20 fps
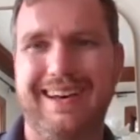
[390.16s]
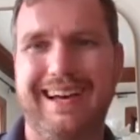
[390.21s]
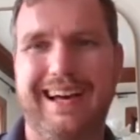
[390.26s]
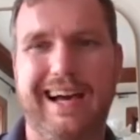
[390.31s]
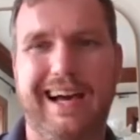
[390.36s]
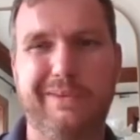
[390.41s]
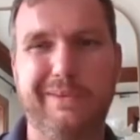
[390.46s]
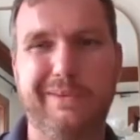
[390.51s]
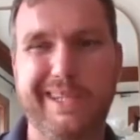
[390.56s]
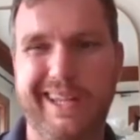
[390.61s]

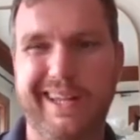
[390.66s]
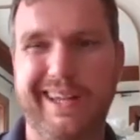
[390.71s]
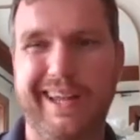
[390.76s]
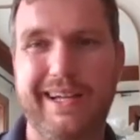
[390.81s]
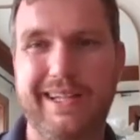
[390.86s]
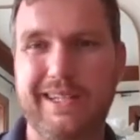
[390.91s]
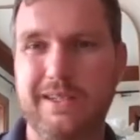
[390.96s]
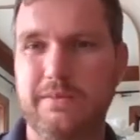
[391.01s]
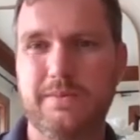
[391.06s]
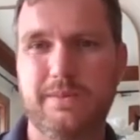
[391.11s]
I really
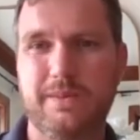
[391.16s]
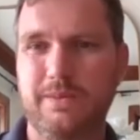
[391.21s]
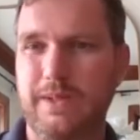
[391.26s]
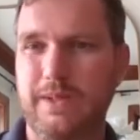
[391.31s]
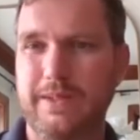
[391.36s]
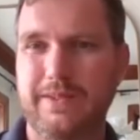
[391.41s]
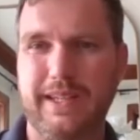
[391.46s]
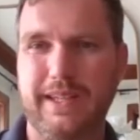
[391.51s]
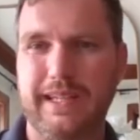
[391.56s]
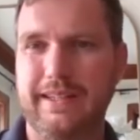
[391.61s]
like them.
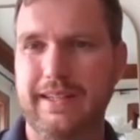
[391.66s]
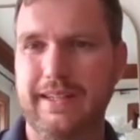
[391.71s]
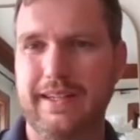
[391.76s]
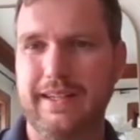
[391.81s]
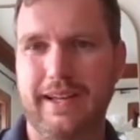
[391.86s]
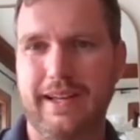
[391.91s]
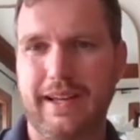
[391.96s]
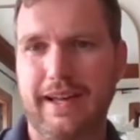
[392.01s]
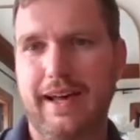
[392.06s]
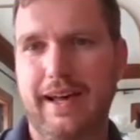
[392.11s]
It's like
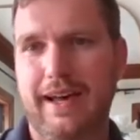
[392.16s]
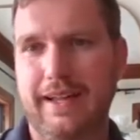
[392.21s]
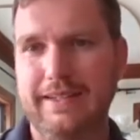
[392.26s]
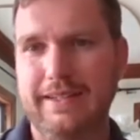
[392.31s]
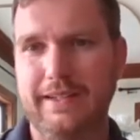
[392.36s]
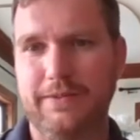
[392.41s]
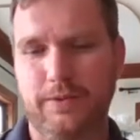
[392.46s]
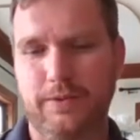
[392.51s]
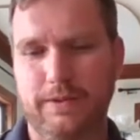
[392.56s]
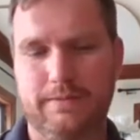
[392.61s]
a
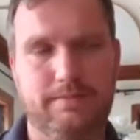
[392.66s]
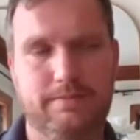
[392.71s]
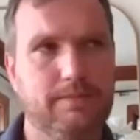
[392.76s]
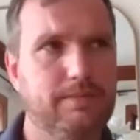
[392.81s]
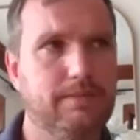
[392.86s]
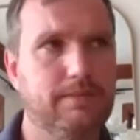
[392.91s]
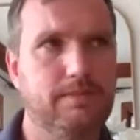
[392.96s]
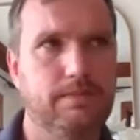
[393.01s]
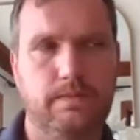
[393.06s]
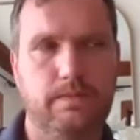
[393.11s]
different
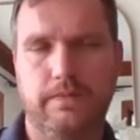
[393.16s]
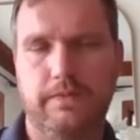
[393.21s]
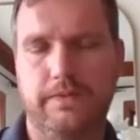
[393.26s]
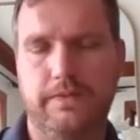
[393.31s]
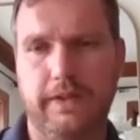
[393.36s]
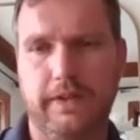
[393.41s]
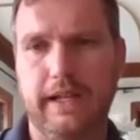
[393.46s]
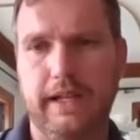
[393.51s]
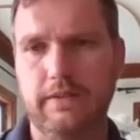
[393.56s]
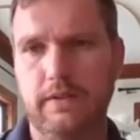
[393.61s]

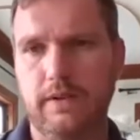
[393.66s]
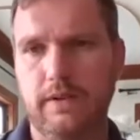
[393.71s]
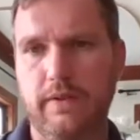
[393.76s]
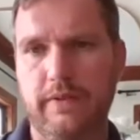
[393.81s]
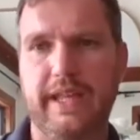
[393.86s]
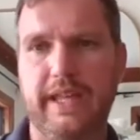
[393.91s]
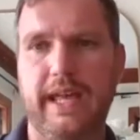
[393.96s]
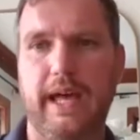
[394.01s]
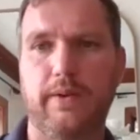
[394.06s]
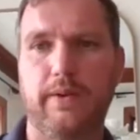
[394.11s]
flavor of
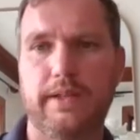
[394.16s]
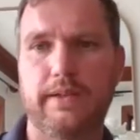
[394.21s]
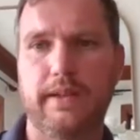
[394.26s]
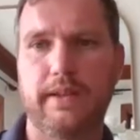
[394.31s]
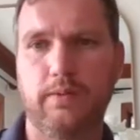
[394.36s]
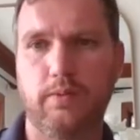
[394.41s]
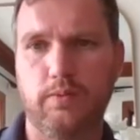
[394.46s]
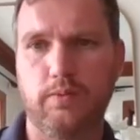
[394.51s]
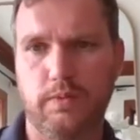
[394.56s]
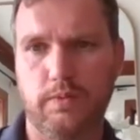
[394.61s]
accounting
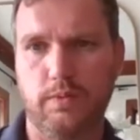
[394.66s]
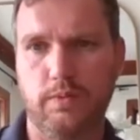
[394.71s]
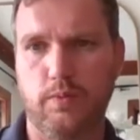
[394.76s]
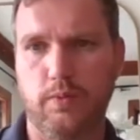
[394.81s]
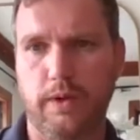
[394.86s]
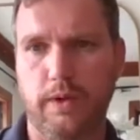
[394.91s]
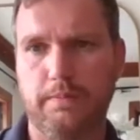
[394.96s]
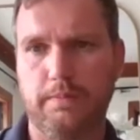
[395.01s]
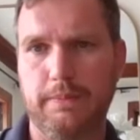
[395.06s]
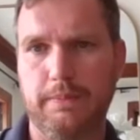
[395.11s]
than
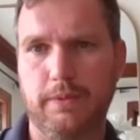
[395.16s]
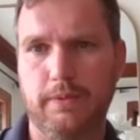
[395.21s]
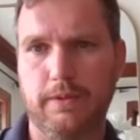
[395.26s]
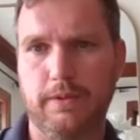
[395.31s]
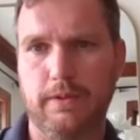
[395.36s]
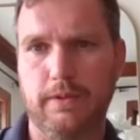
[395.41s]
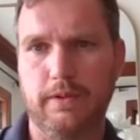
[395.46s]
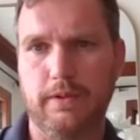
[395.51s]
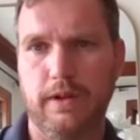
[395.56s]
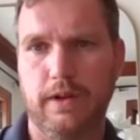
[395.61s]
what people
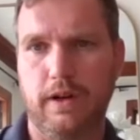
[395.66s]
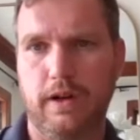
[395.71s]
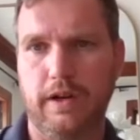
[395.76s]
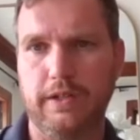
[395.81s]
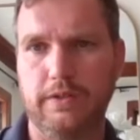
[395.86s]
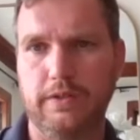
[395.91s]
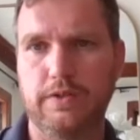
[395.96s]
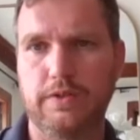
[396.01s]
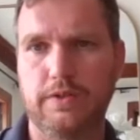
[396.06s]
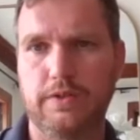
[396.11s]
are
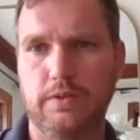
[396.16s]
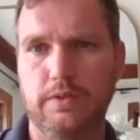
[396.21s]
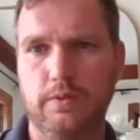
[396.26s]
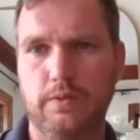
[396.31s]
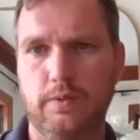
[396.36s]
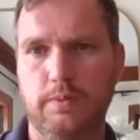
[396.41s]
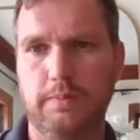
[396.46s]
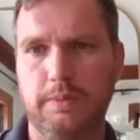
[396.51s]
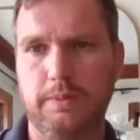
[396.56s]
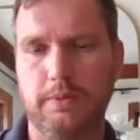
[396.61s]
used to
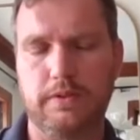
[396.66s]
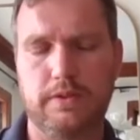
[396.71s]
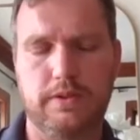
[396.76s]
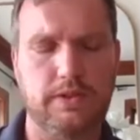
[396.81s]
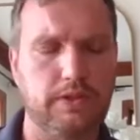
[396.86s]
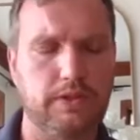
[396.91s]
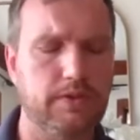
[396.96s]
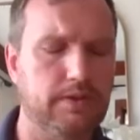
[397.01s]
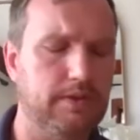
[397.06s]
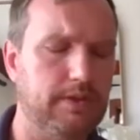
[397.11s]
when people are just
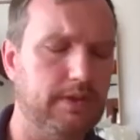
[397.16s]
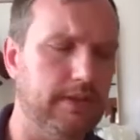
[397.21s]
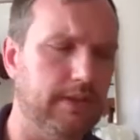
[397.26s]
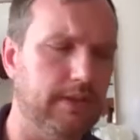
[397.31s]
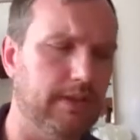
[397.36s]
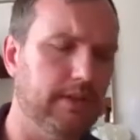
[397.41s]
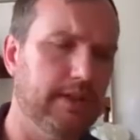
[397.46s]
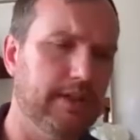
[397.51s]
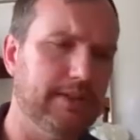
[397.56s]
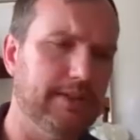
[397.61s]
used
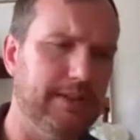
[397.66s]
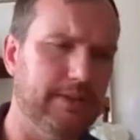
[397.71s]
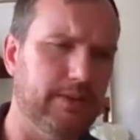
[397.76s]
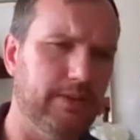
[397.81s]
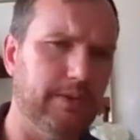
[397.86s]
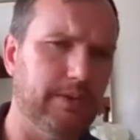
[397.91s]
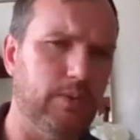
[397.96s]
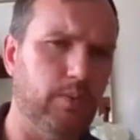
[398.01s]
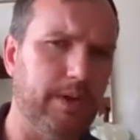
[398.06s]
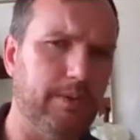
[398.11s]
to dealing
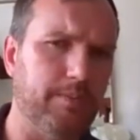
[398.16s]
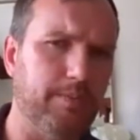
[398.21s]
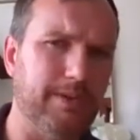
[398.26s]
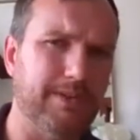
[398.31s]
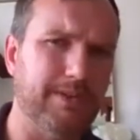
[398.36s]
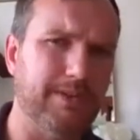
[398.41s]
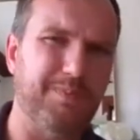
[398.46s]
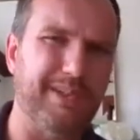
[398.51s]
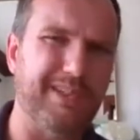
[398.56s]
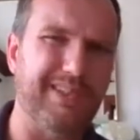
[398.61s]
with
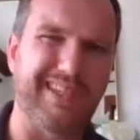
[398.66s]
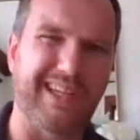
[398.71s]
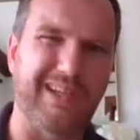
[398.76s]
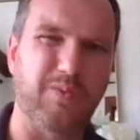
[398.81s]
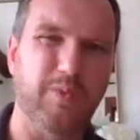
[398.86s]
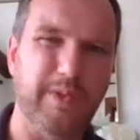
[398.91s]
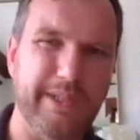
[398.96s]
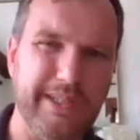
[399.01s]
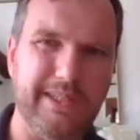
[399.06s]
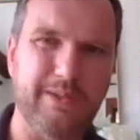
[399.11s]
QuickBooks, but it's like
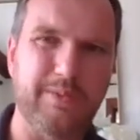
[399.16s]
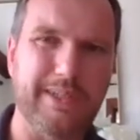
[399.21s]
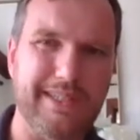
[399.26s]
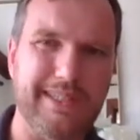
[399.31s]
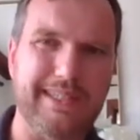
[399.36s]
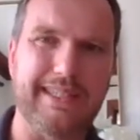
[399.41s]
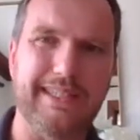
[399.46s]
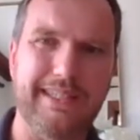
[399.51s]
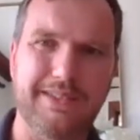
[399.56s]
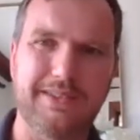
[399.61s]
really,
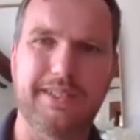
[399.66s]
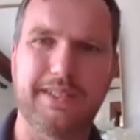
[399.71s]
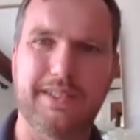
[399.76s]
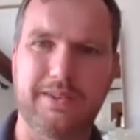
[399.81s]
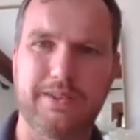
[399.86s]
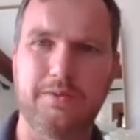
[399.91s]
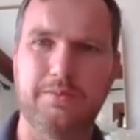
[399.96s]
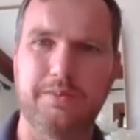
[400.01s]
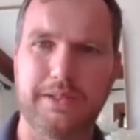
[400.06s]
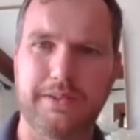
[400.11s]
really easy to
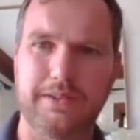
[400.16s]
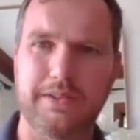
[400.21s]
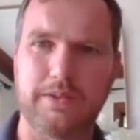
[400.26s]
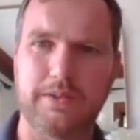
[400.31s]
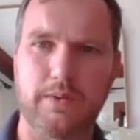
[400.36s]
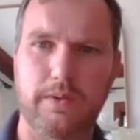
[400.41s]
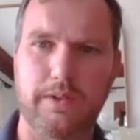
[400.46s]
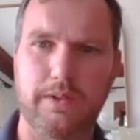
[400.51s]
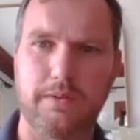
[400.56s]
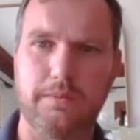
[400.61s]
do business
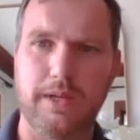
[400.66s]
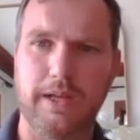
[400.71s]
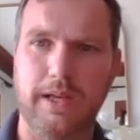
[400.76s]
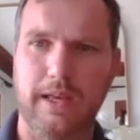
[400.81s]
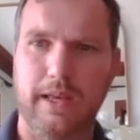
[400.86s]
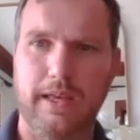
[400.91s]
with them.